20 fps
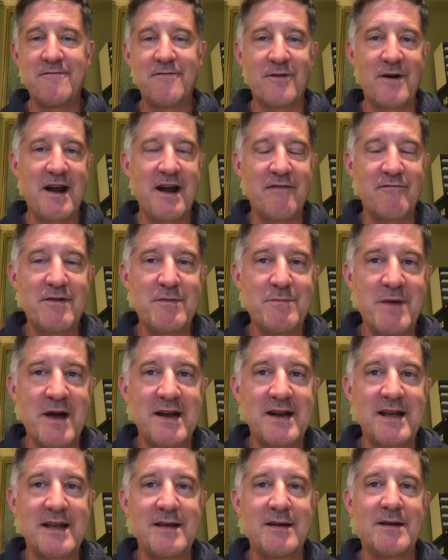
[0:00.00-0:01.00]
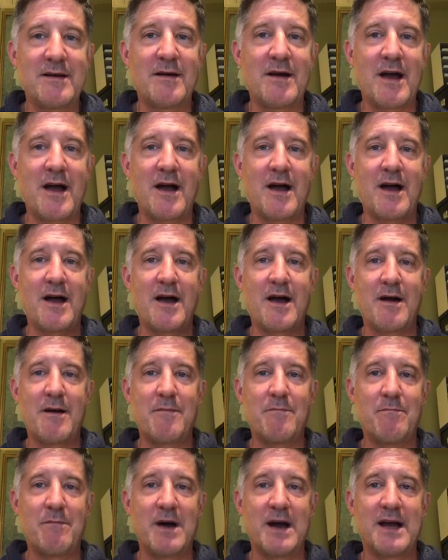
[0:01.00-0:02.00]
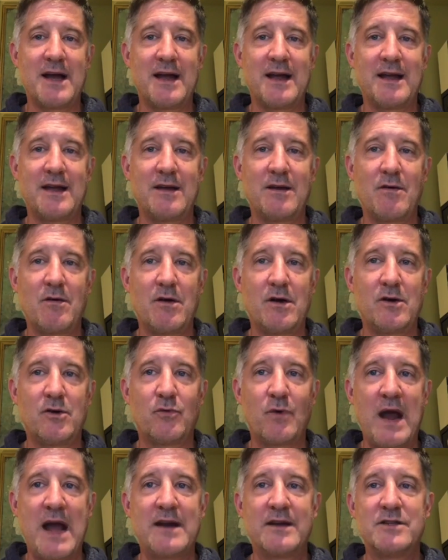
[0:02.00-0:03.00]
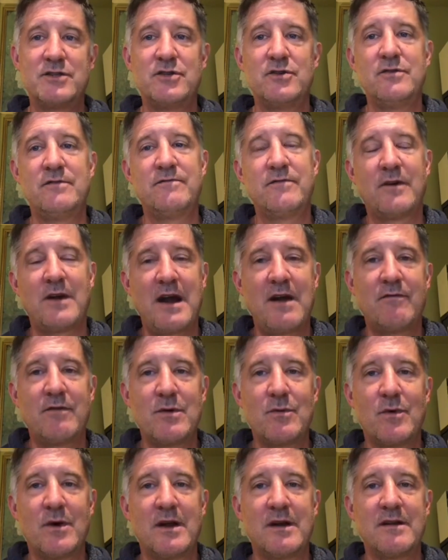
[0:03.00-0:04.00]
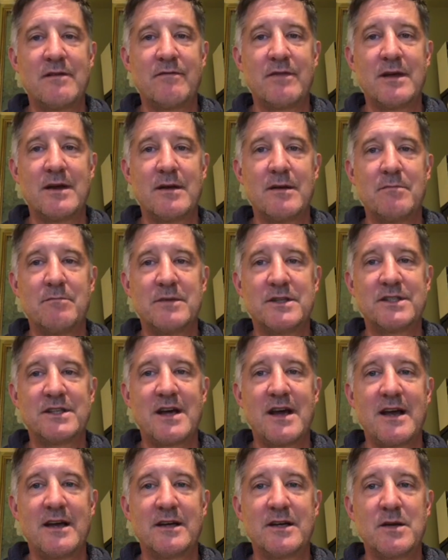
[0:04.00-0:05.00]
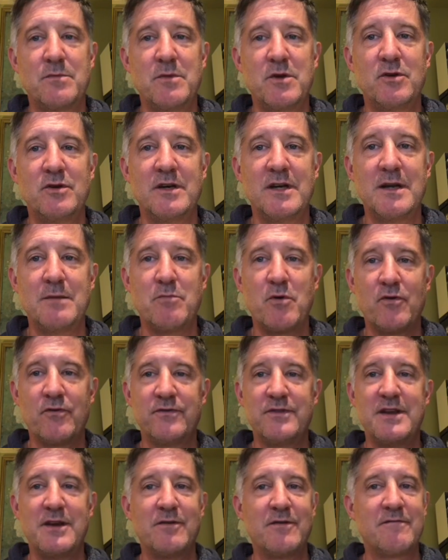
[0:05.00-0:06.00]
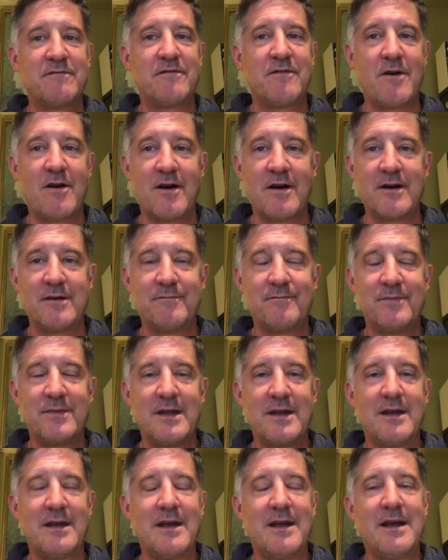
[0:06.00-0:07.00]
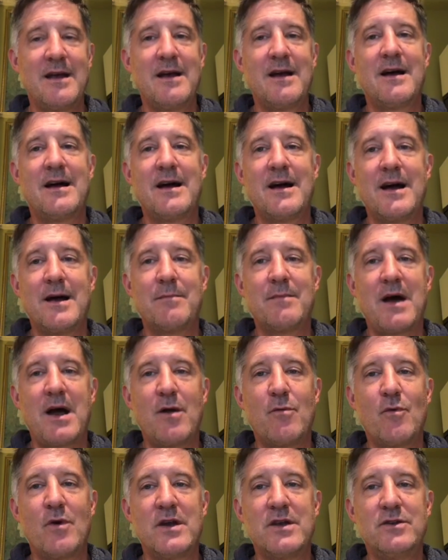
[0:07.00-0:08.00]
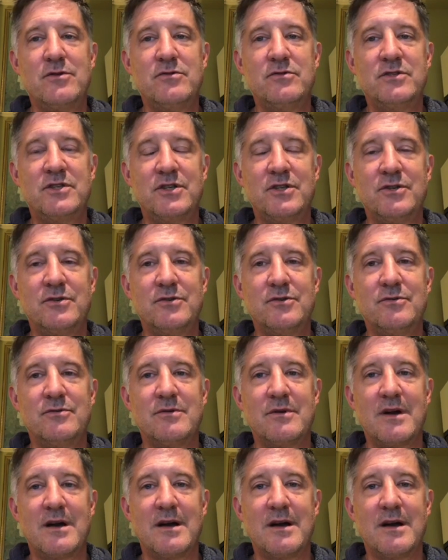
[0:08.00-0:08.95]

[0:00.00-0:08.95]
for everybody, my gratitude for everyone of the Messiah community, both near and far. I want you to